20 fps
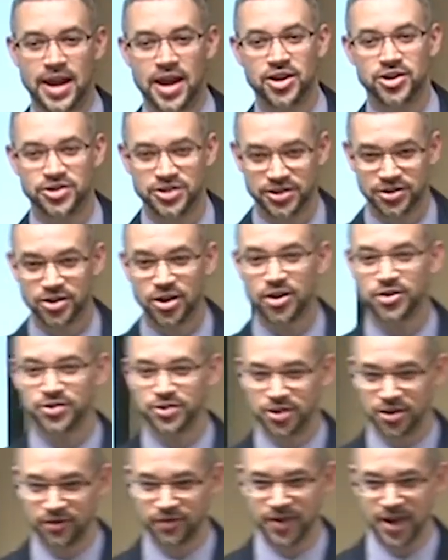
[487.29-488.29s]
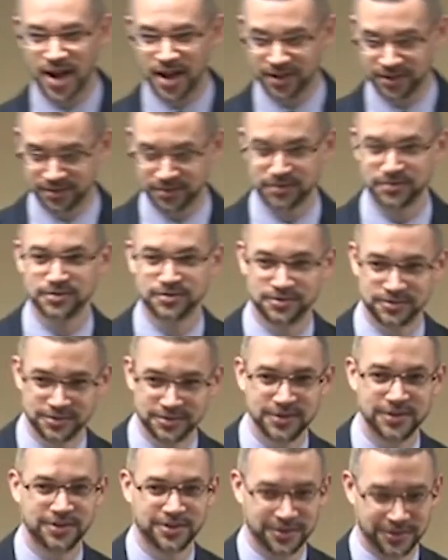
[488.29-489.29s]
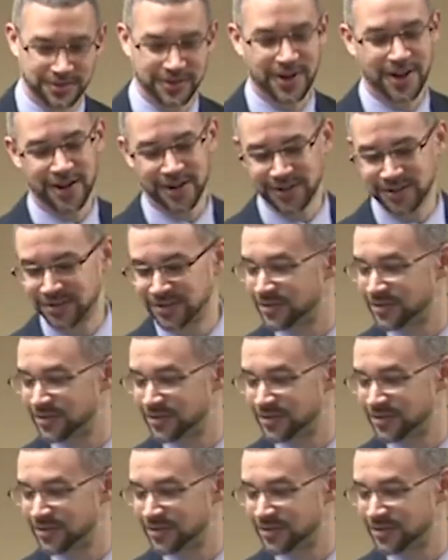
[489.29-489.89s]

Energy Star certified, okay?